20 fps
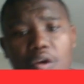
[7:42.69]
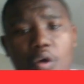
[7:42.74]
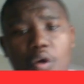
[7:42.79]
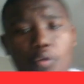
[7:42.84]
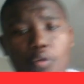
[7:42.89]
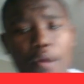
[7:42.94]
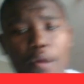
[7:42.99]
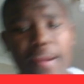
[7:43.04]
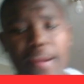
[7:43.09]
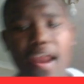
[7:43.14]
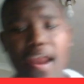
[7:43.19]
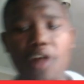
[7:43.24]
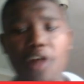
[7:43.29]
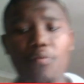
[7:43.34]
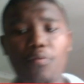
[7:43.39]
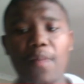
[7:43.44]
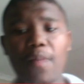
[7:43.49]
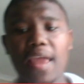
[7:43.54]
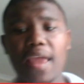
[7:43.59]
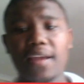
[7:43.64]
when now
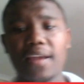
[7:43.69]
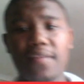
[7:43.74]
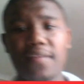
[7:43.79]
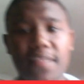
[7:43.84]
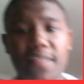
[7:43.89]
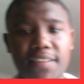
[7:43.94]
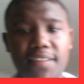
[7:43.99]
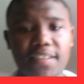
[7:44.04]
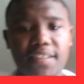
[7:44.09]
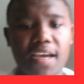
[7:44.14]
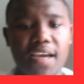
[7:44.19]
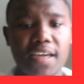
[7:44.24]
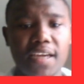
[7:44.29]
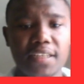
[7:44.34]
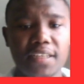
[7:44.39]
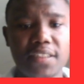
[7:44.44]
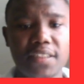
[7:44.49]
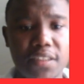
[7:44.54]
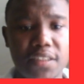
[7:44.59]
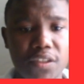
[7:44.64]
black
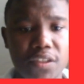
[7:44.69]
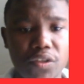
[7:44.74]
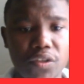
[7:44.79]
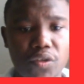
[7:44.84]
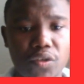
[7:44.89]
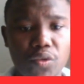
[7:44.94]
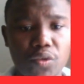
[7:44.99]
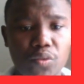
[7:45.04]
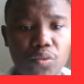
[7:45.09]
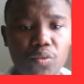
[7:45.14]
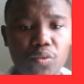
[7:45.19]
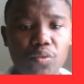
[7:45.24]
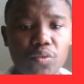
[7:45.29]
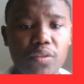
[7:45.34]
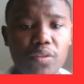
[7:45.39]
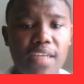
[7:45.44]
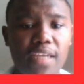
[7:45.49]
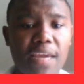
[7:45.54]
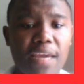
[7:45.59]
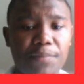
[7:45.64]
decides to
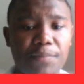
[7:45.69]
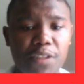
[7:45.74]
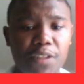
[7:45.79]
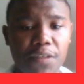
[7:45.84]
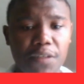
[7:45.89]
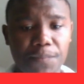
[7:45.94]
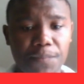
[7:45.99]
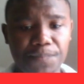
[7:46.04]
capture